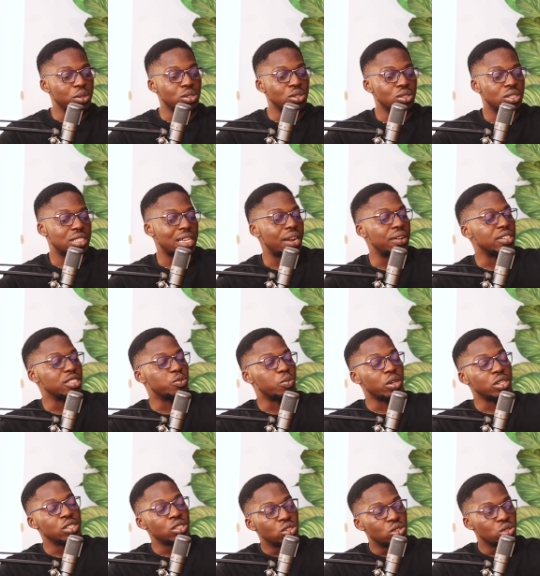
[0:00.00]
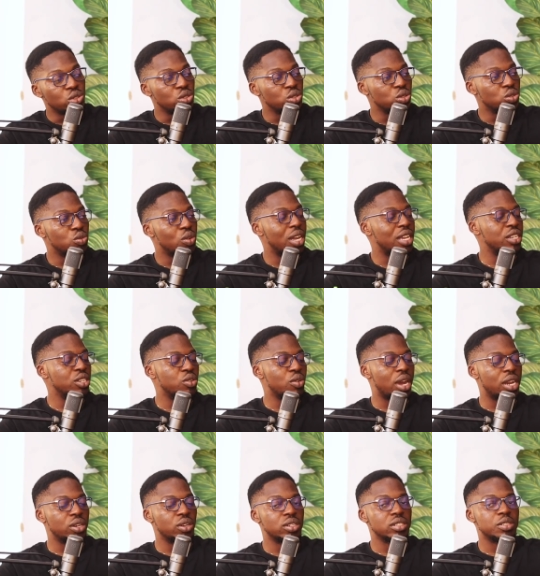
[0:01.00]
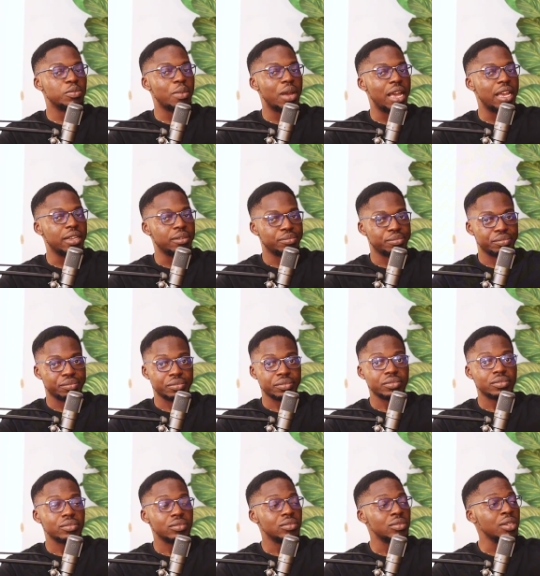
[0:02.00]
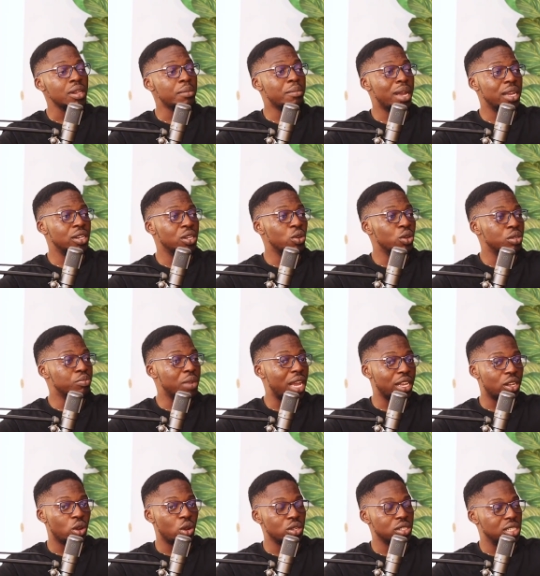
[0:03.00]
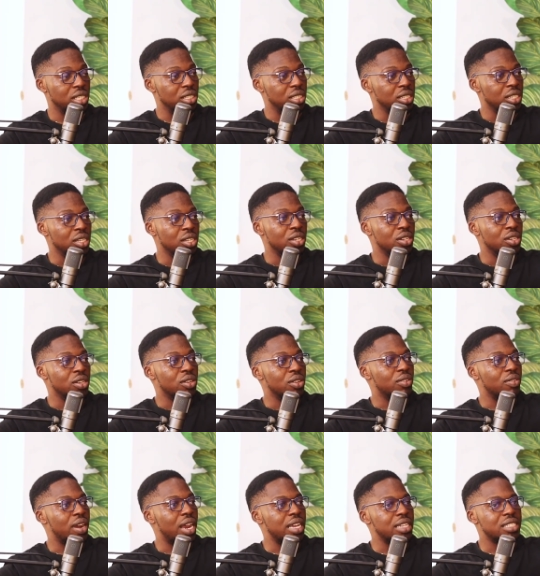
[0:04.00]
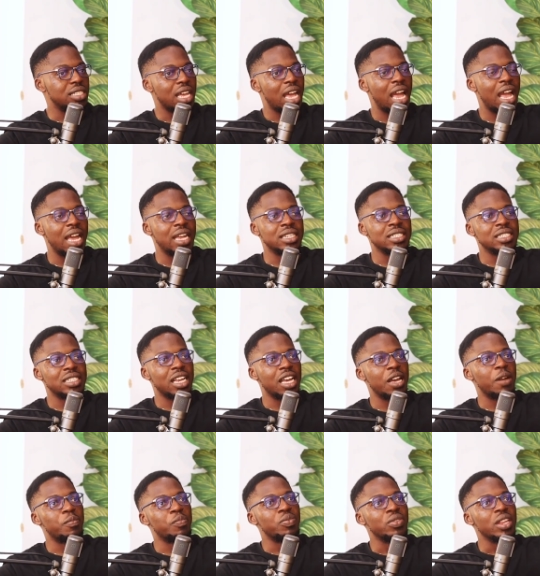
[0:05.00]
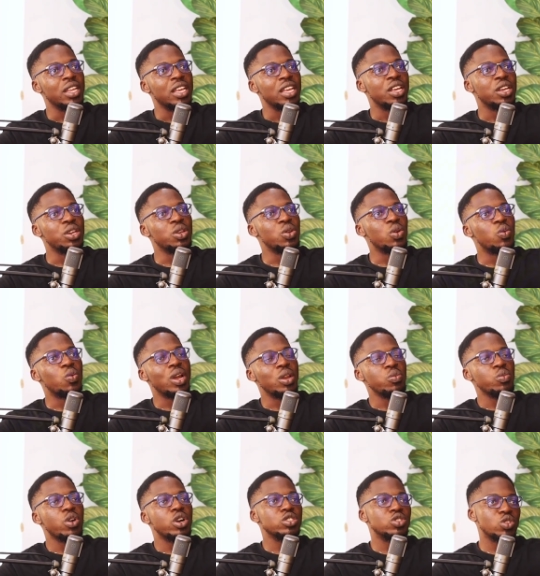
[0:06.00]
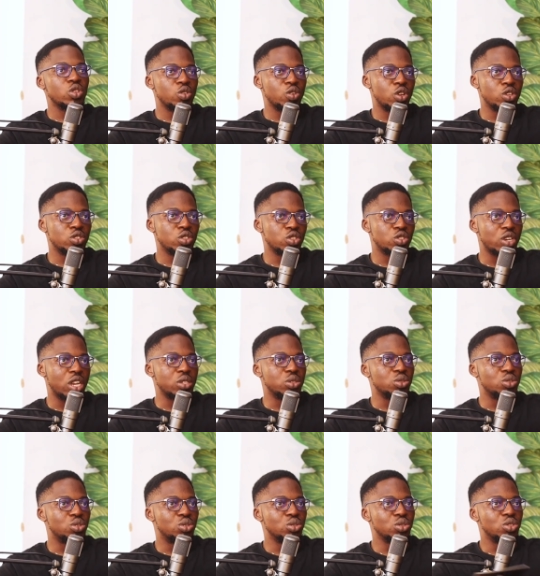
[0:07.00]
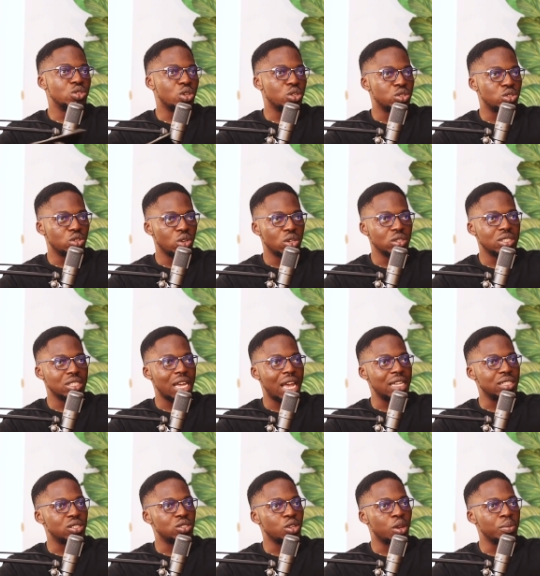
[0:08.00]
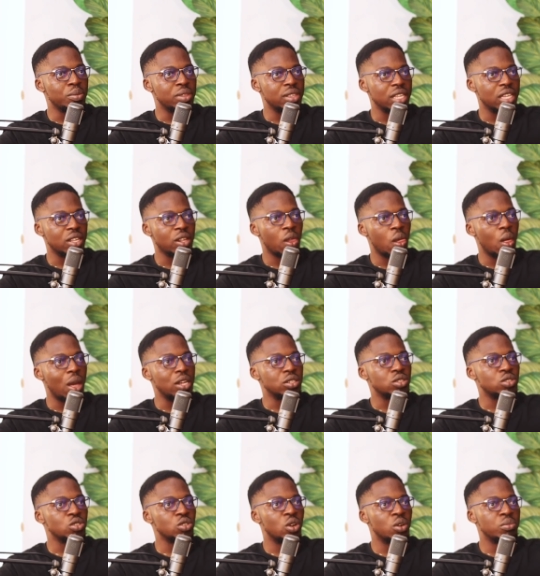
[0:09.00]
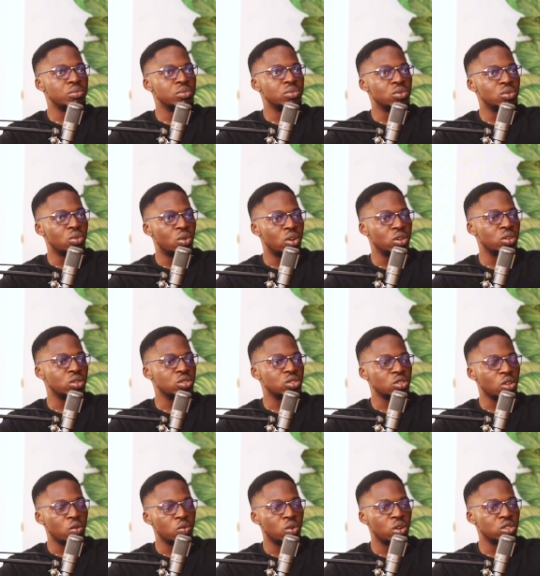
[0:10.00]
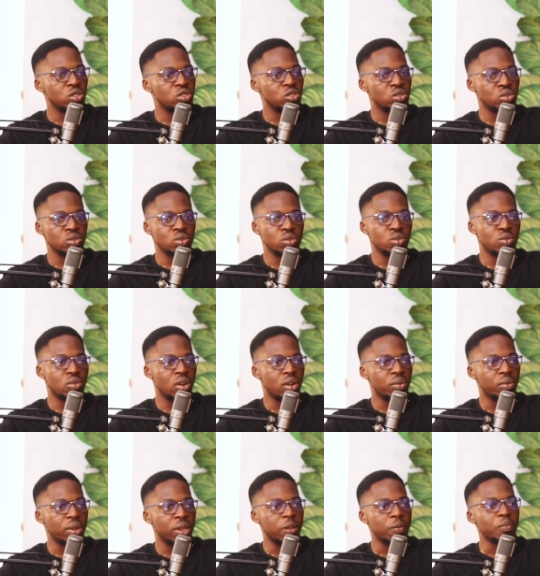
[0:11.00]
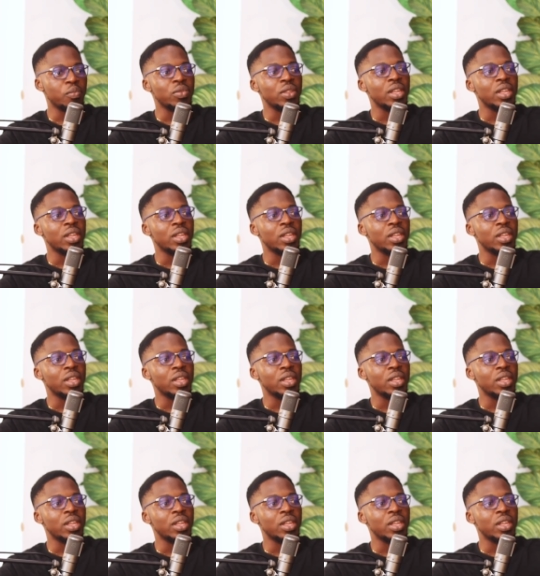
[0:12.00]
me to start responding to you when you are not my cousin, right? And when you're also trying to shoot your shot at something or someone to work with,